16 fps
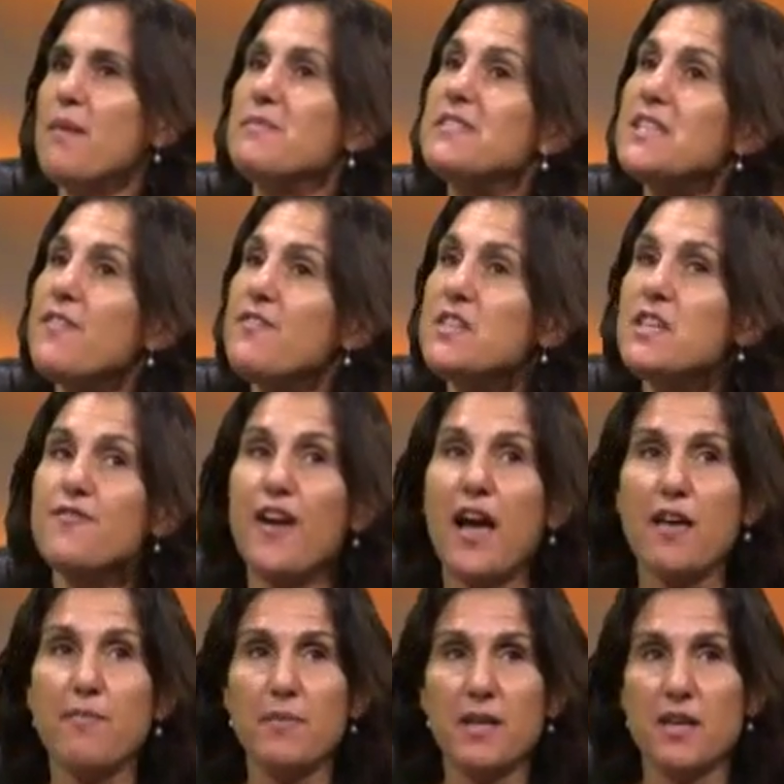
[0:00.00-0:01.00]

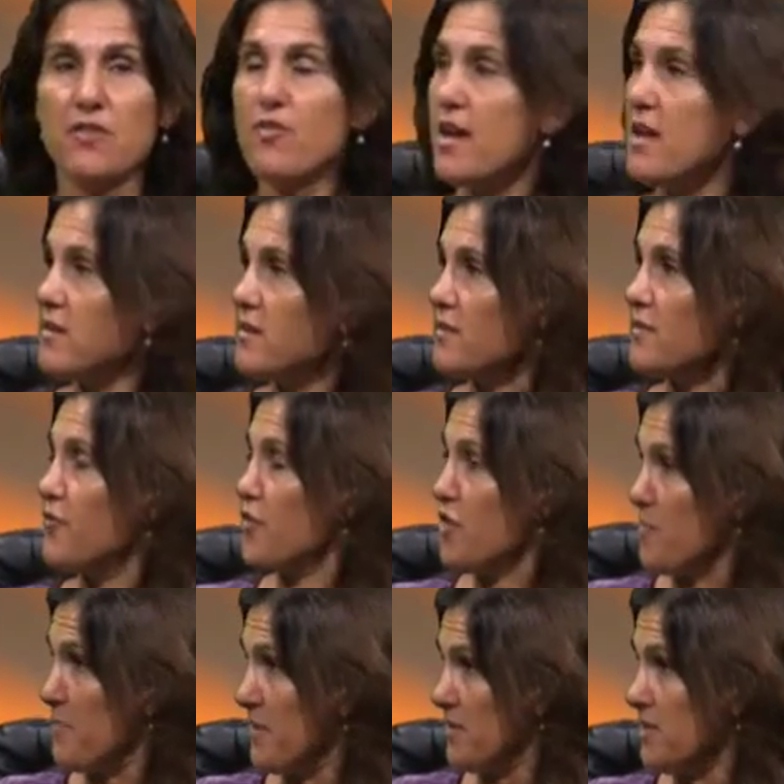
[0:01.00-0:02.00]
75 million rand for the
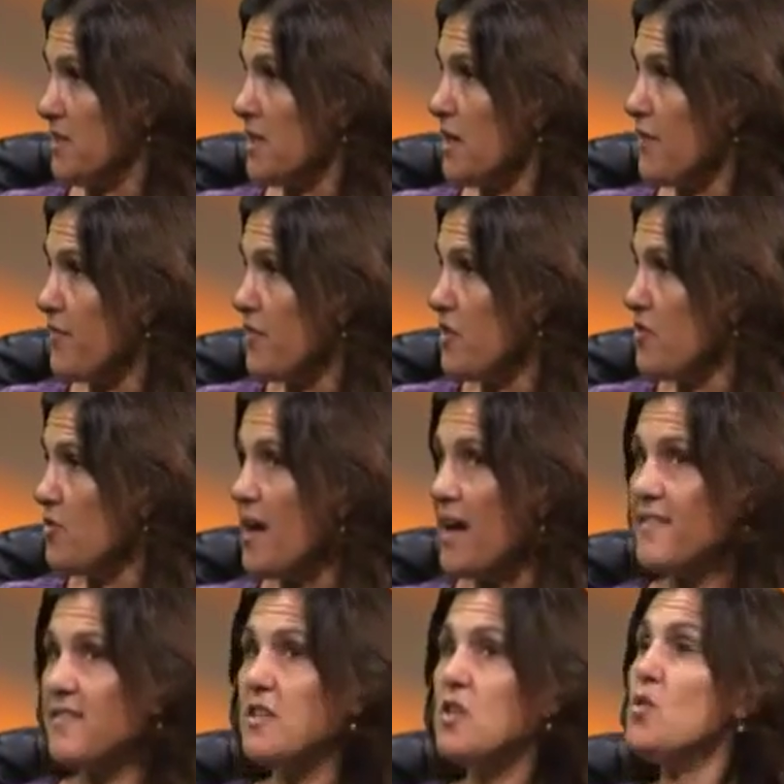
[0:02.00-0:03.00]
building of the new
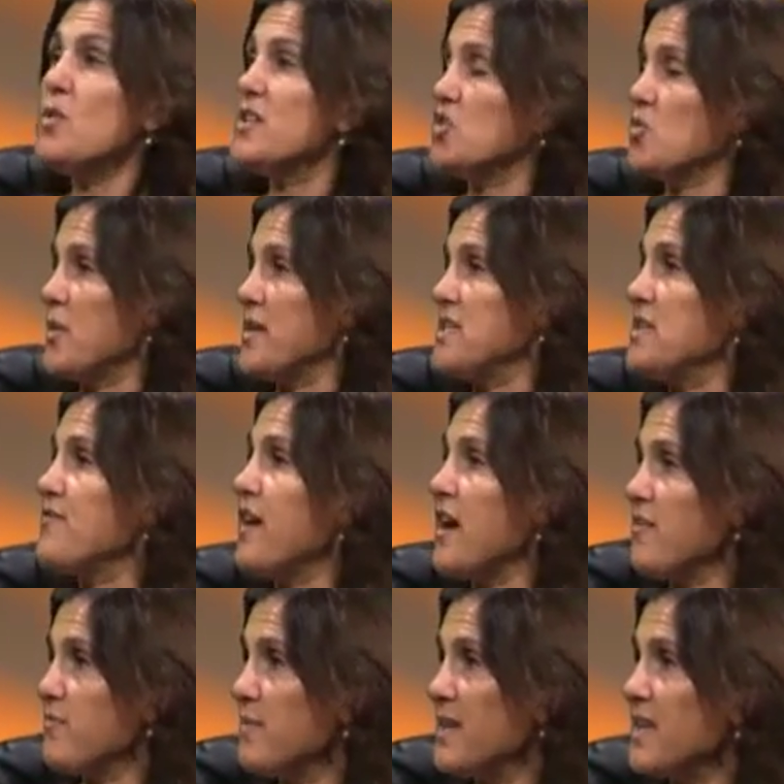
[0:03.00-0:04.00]
ICU and
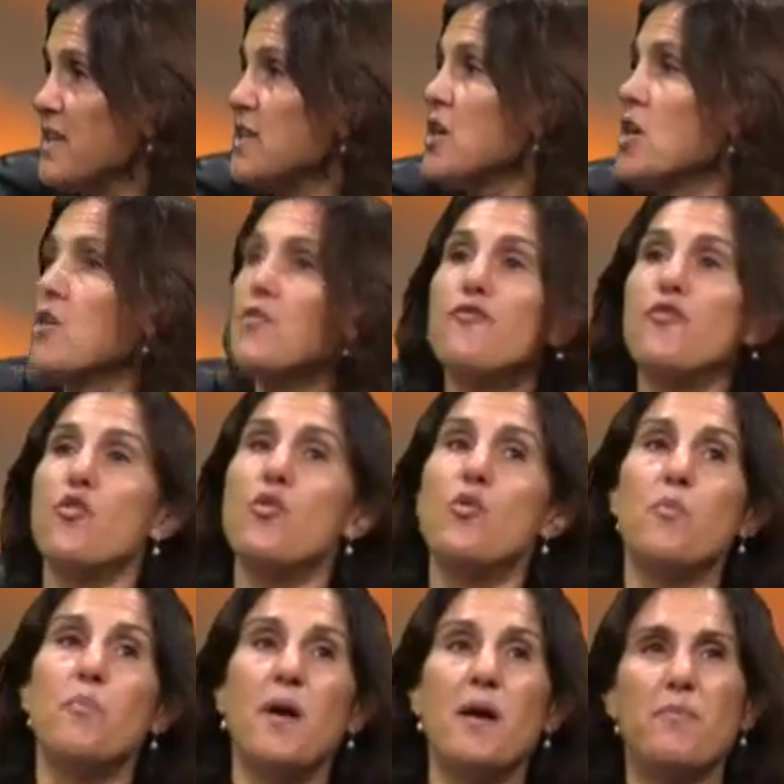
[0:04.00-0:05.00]
25 million for
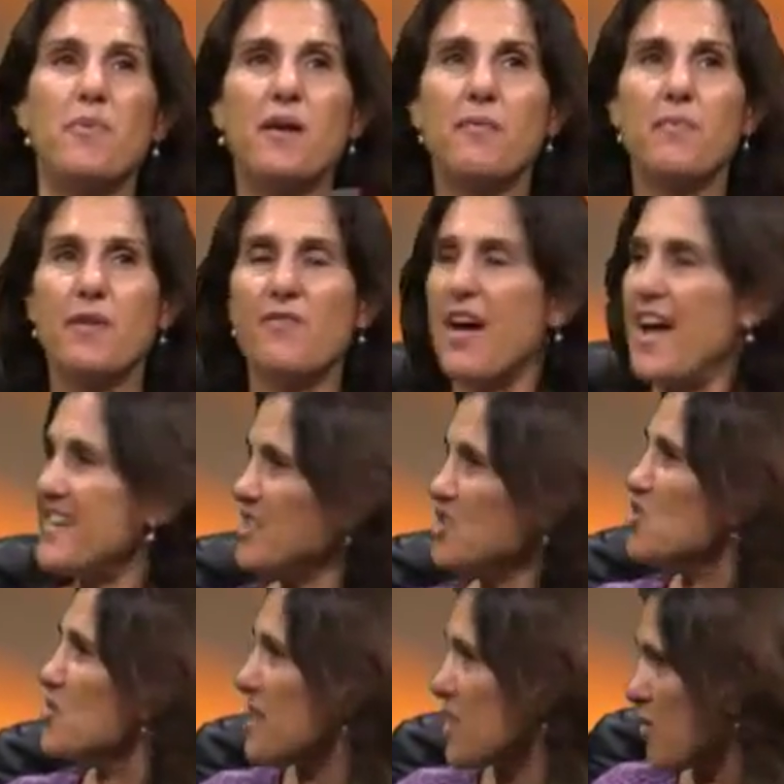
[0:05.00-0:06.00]
providing
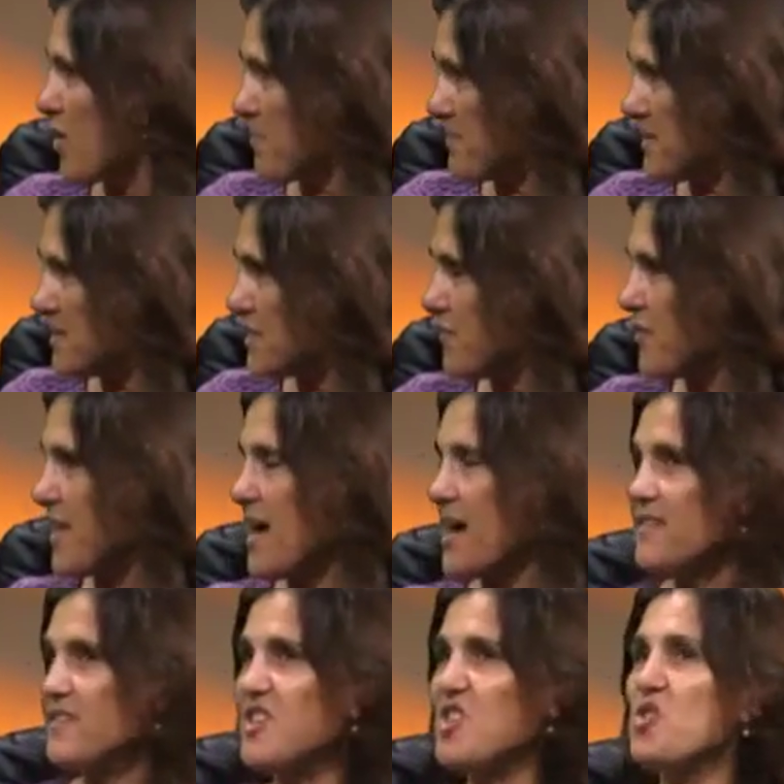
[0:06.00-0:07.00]
new equipment for the
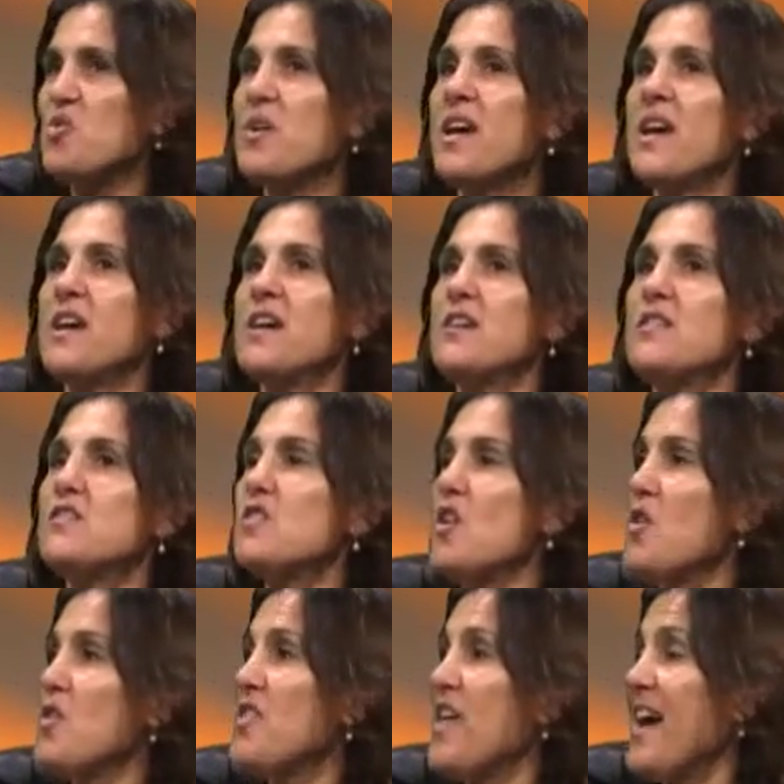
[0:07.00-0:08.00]
ICU.
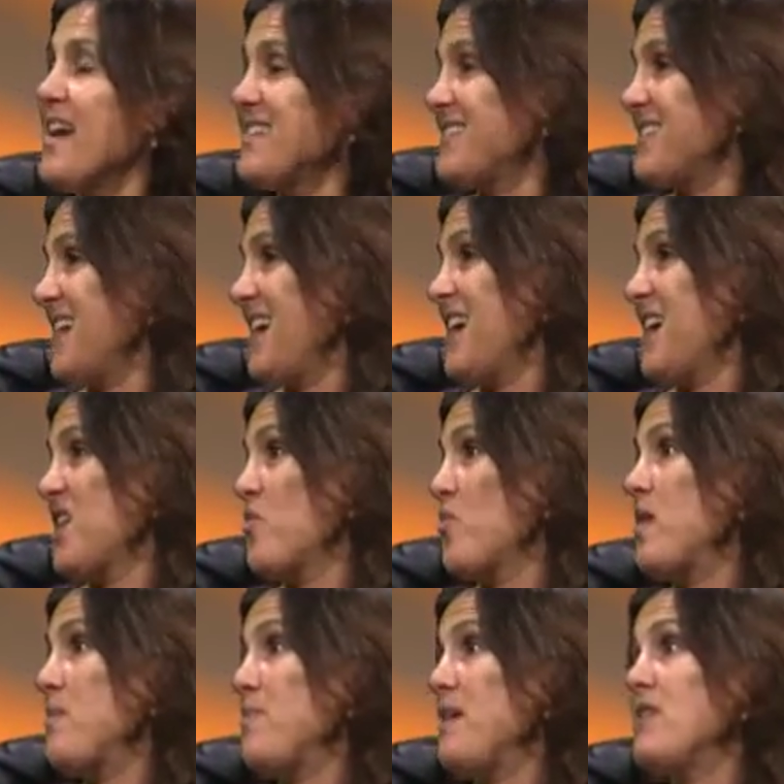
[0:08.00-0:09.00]
So that
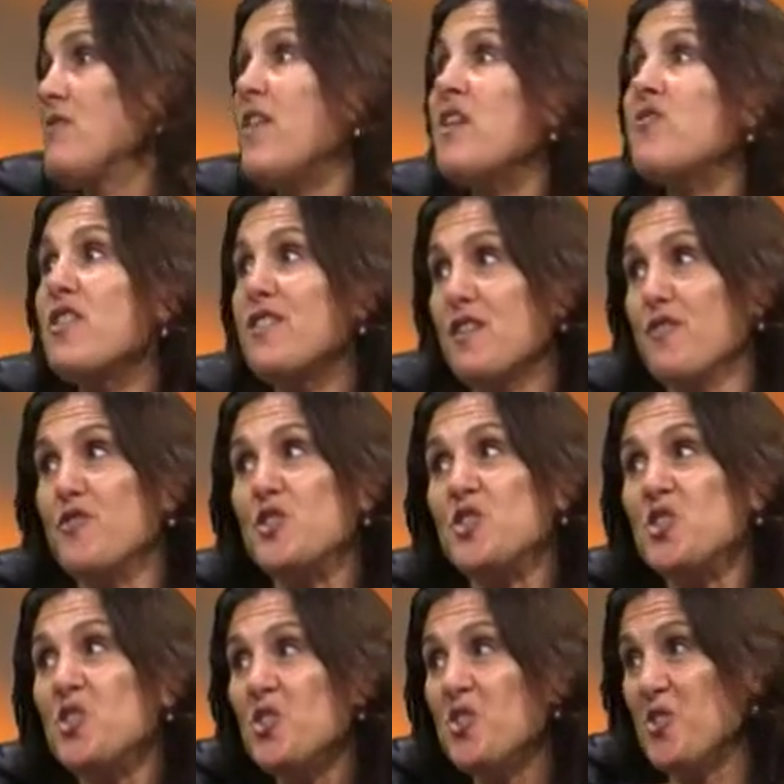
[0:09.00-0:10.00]
we've been fundraising for
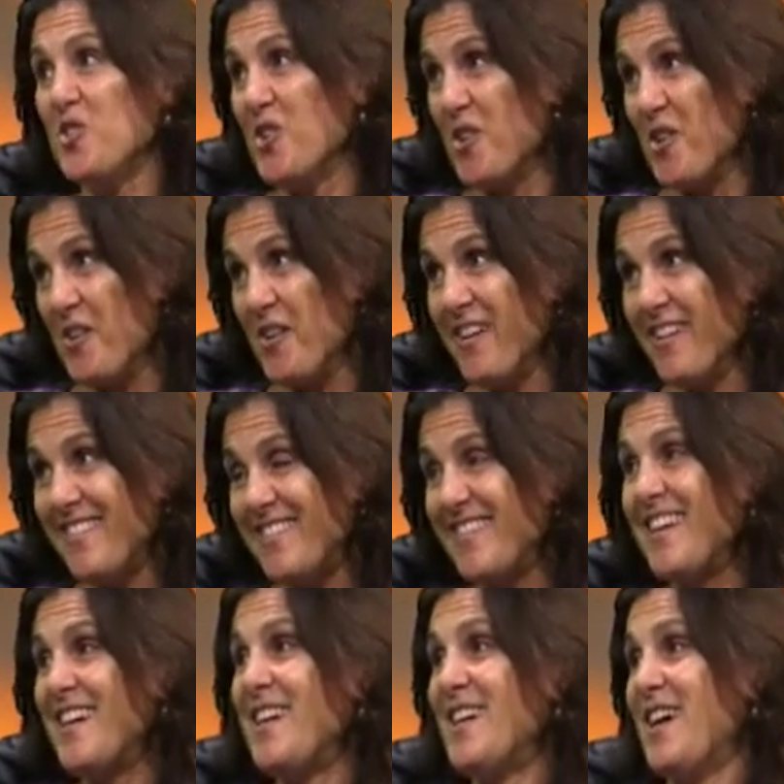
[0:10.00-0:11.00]
2 years
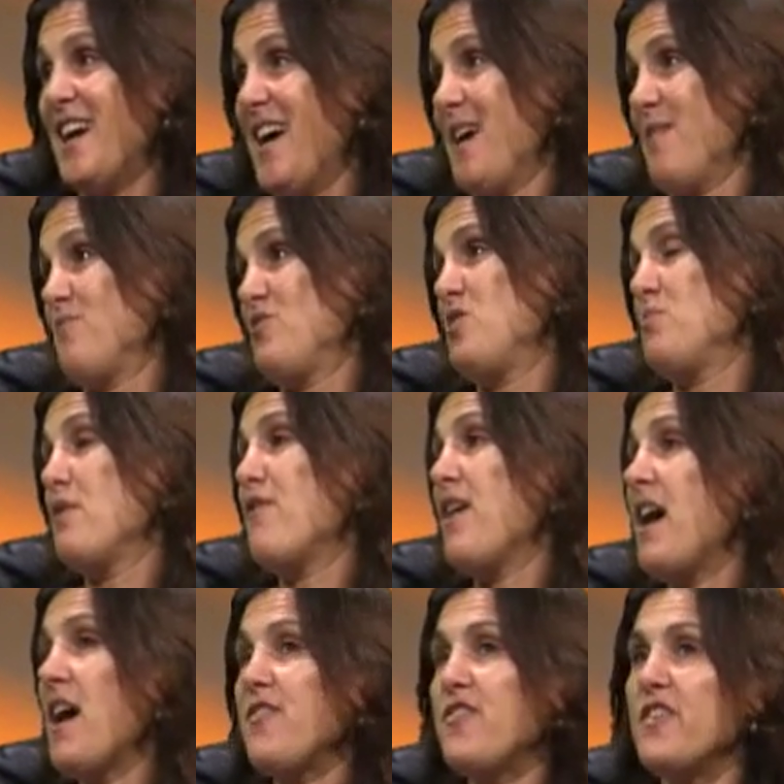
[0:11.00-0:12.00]
to
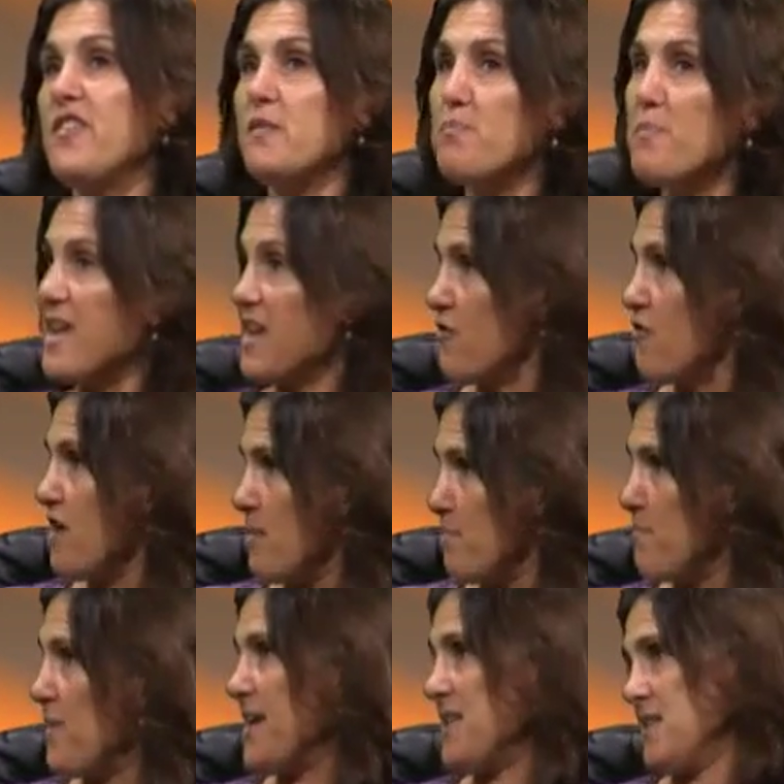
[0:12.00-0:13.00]
provide this bigger and
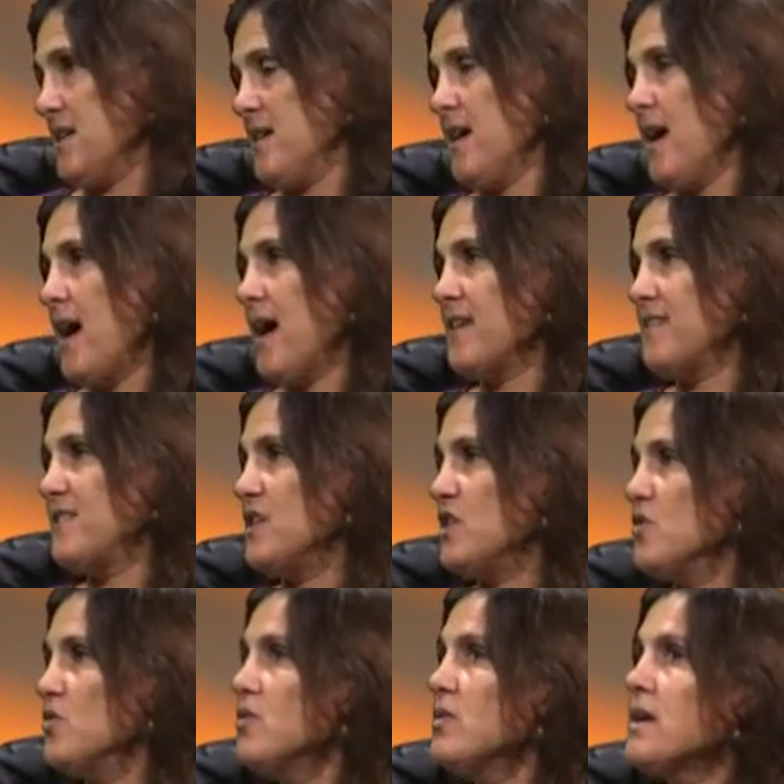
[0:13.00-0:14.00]
better
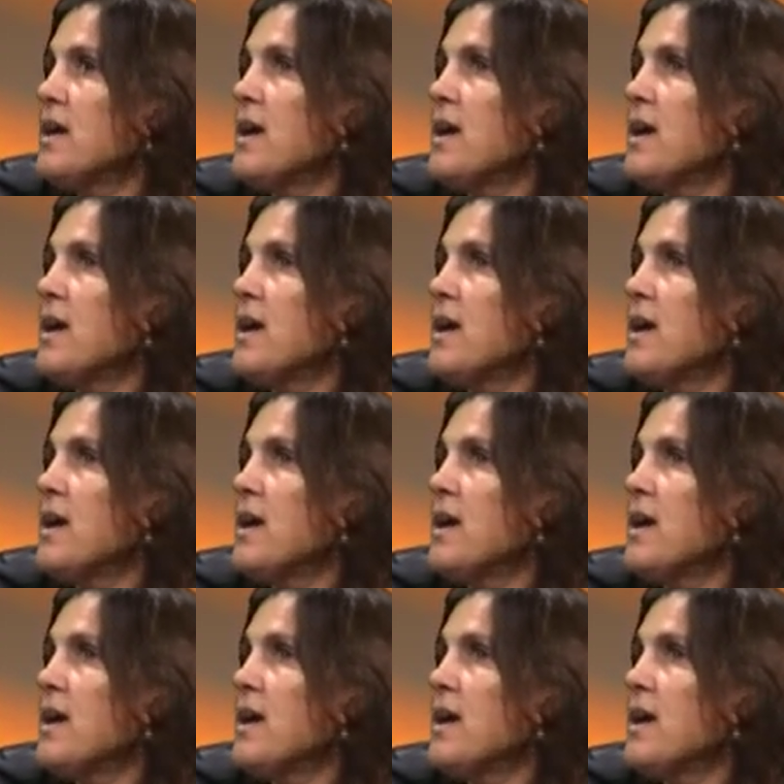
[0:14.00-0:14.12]
ICU.